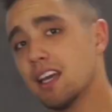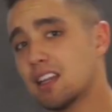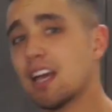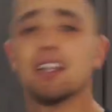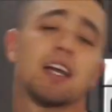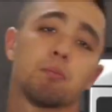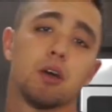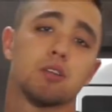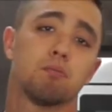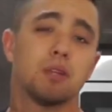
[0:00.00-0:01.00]
hit that
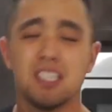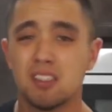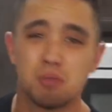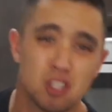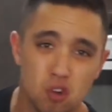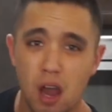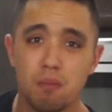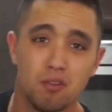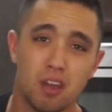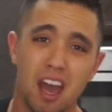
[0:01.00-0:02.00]
like button. Please
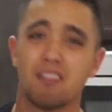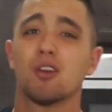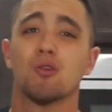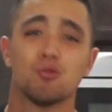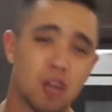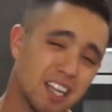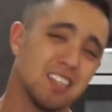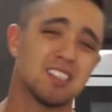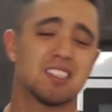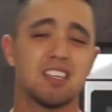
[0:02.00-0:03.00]
subscribe if you haven't
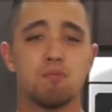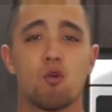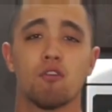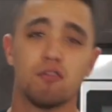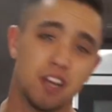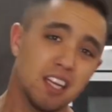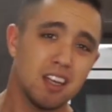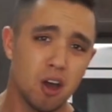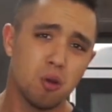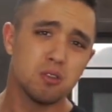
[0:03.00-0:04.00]
already to see more
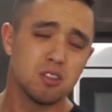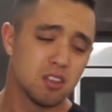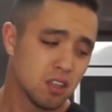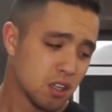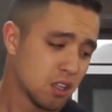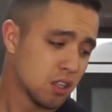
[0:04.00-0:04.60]
videos.